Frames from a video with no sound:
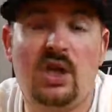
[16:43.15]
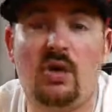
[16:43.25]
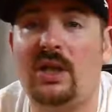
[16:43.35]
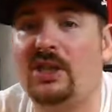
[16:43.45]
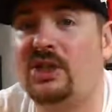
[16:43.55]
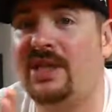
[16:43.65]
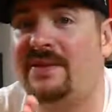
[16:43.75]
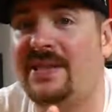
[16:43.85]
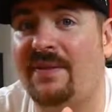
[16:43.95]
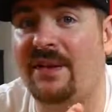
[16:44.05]
You can
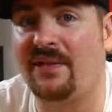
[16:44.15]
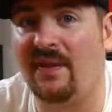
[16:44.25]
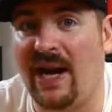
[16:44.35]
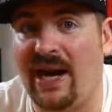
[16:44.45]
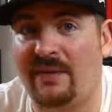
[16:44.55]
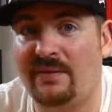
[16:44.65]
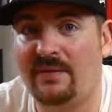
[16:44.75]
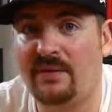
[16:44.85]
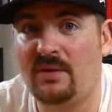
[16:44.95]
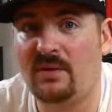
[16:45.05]
achieve
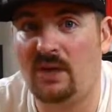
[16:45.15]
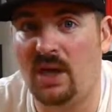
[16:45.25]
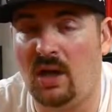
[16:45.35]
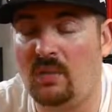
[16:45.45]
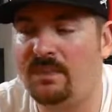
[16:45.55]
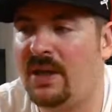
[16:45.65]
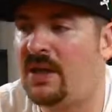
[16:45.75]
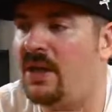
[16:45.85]
75, you know?